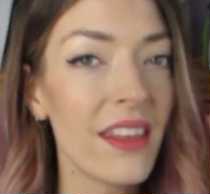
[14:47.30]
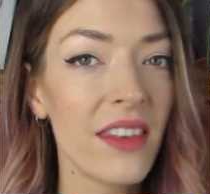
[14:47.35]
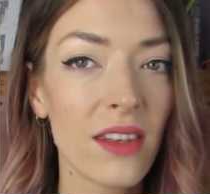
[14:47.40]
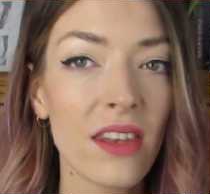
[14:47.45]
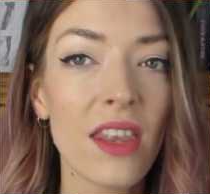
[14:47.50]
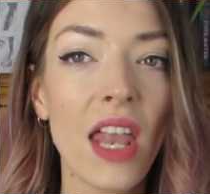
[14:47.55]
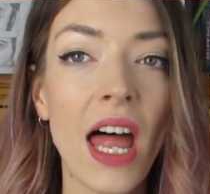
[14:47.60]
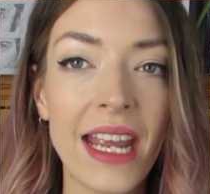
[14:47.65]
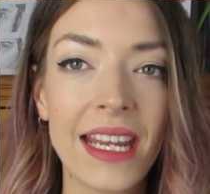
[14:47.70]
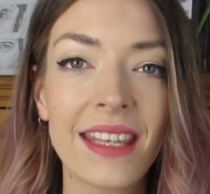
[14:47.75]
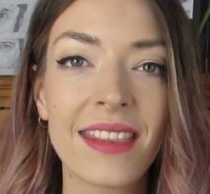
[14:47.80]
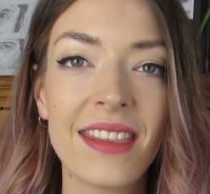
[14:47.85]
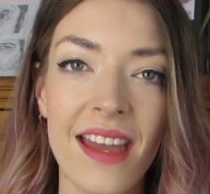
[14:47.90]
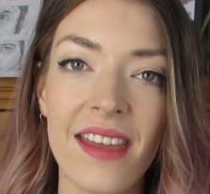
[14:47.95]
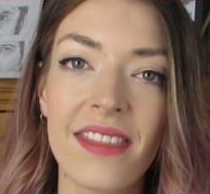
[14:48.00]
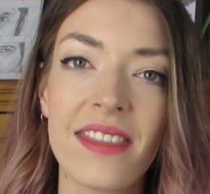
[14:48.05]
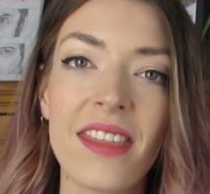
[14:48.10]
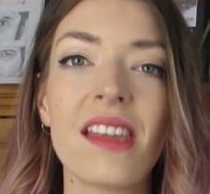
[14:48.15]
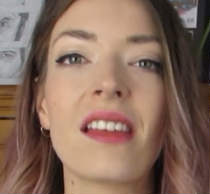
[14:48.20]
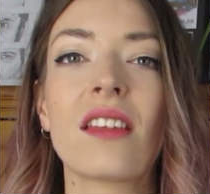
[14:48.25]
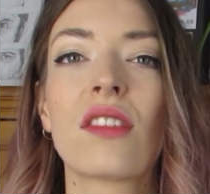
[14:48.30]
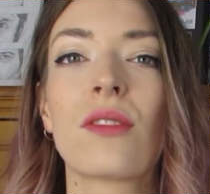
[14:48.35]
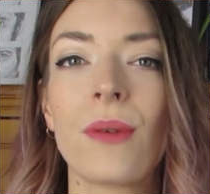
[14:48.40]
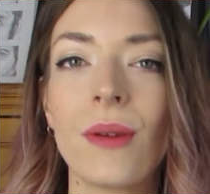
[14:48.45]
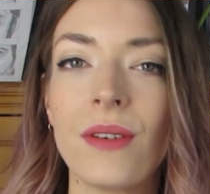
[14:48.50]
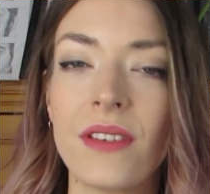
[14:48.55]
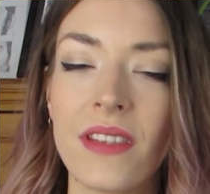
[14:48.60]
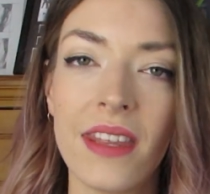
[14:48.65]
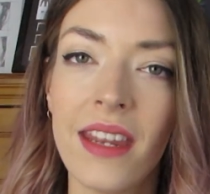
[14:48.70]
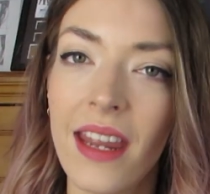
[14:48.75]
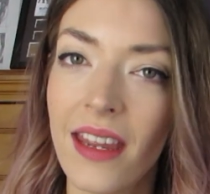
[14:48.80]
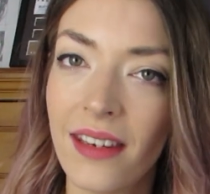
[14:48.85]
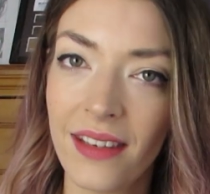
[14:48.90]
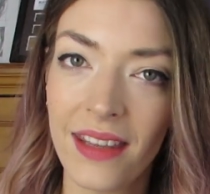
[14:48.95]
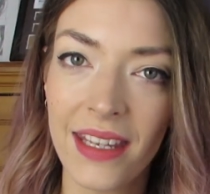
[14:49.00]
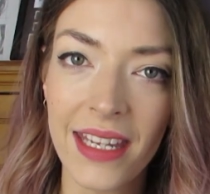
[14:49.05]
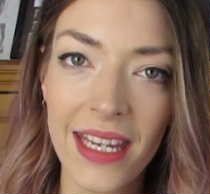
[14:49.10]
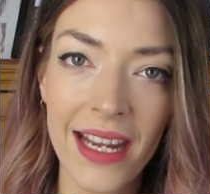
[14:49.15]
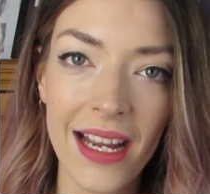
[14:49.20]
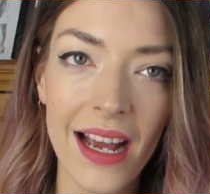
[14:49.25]
like that thing through to the end
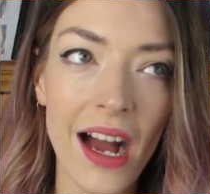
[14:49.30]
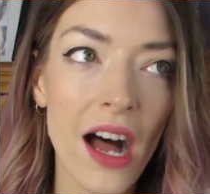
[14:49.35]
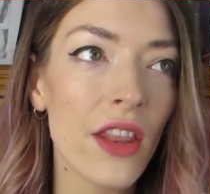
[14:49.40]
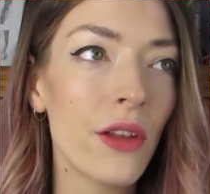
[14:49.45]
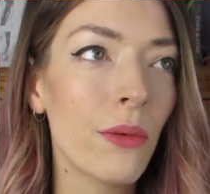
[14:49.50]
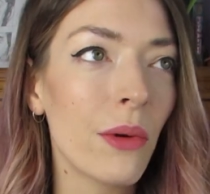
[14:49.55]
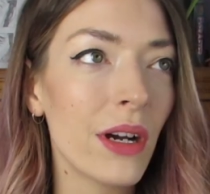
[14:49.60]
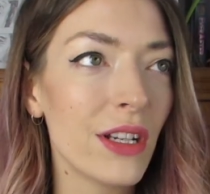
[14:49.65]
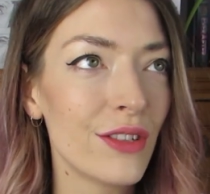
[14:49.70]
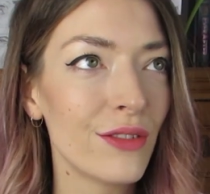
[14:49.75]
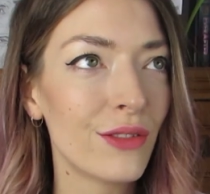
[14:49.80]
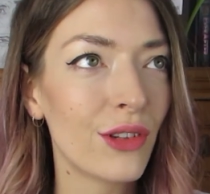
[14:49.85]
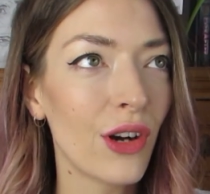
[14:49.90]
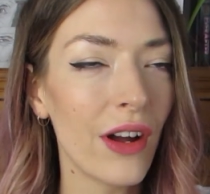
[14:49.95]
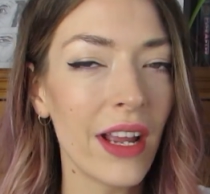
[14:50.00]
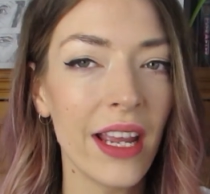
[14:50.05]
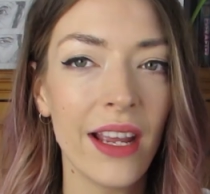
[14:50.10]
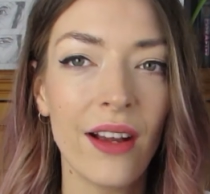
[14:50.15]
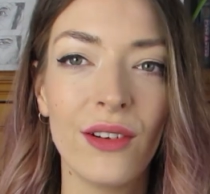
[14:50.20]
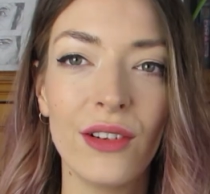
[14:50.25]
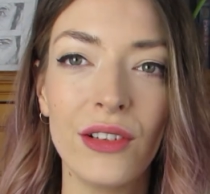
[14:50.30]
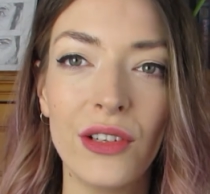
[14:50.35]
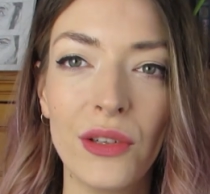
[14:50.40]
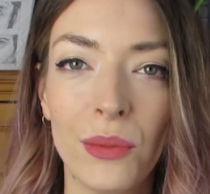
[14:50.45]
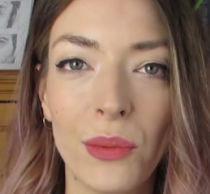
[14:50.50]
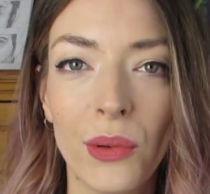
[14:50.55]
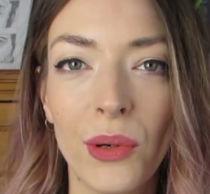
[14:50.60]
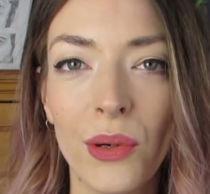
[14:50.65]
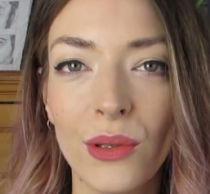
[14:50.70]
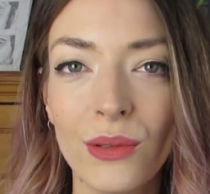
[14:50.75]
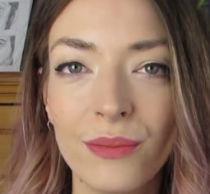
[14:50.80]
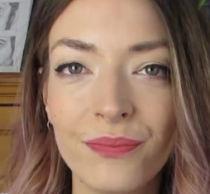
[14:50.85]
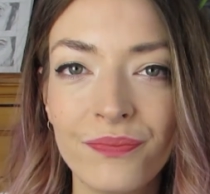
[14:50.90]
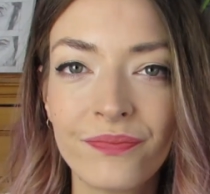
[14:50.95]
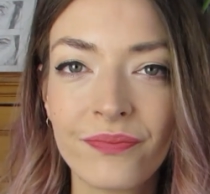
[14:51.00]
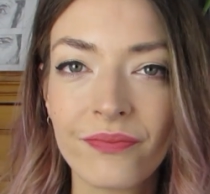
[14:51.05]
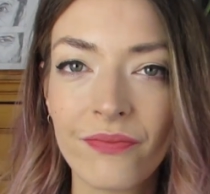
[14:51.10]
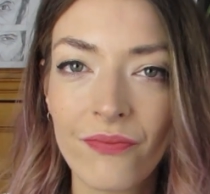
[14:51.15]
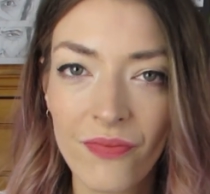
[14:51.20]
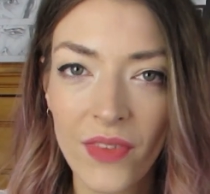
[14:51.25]
of the year, otherwise you've got it on your wall
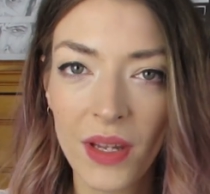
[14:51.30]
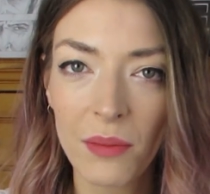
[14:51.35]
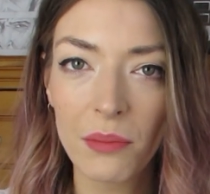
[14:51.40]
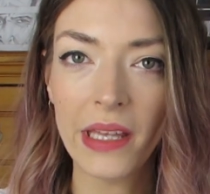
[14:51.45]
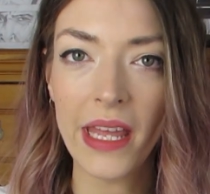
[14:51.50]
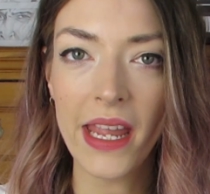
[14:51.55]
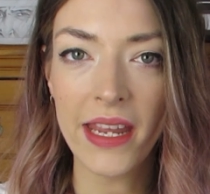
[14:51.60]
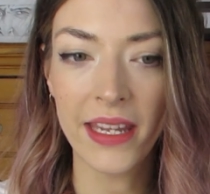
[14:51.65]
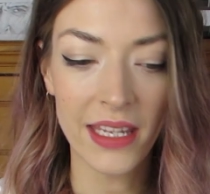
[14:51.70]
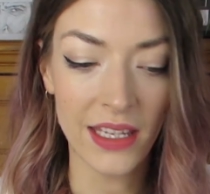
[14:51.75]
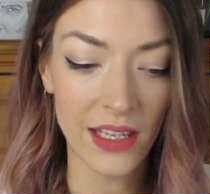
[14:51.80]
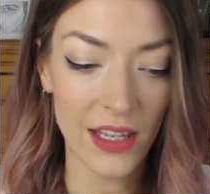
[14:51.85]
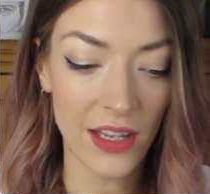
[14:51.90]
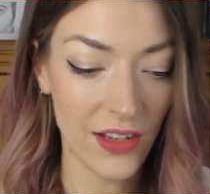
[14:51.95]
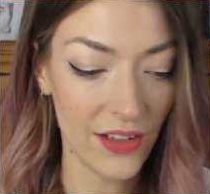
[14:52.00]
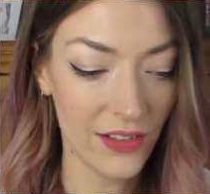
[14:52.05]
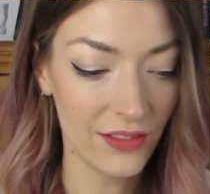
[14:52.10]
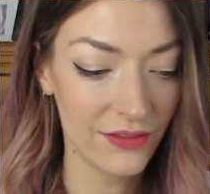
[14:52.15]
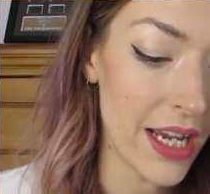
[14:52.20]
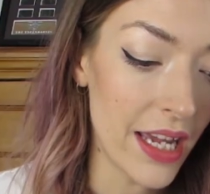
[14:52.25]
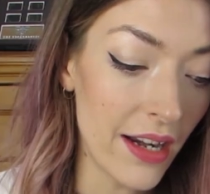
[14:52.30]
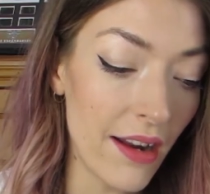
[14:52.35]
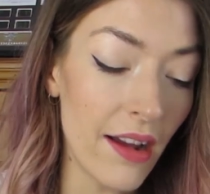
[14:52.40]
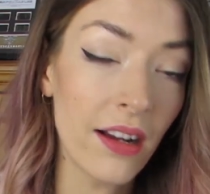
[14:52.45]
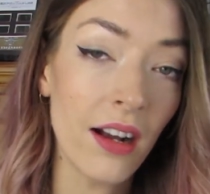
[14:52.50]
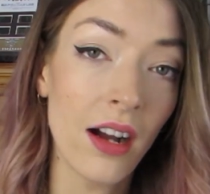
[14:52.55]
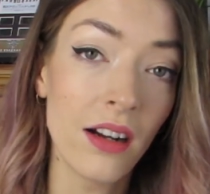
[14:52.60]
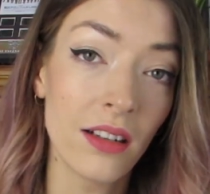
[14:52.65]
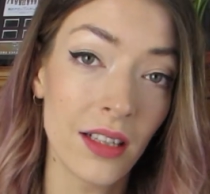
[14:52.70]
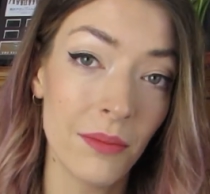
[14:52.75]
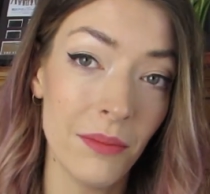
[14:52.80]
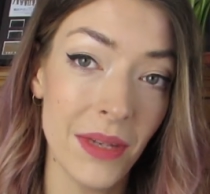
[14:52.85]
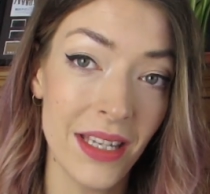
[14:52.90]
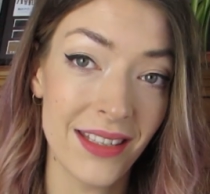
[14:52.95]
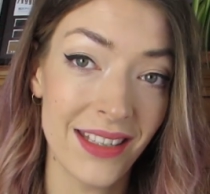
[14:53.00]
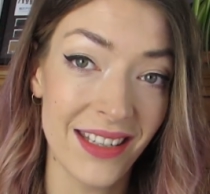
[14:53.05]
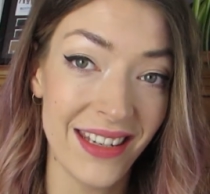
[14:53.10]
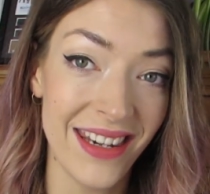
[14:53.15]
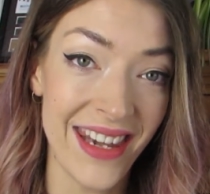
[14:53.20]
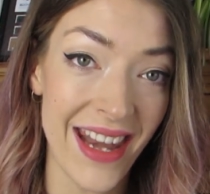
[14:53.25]
plaguing you, and I can't commit
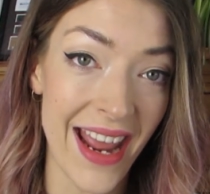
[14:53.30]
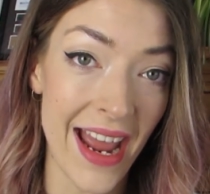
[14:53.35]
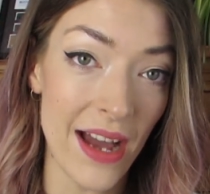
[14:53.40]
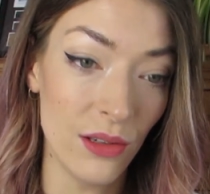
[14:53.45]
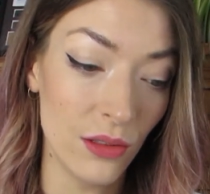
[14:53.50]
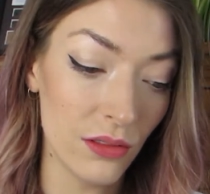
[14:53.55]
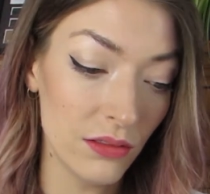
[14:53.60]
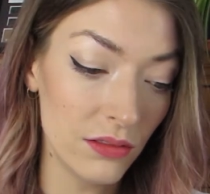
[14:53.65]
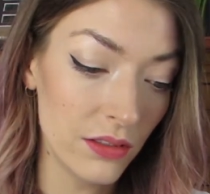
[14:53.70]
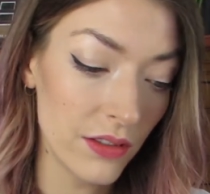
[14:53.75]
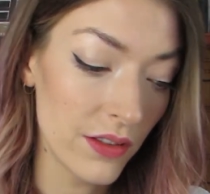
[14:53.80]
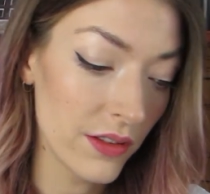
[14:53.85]
to now.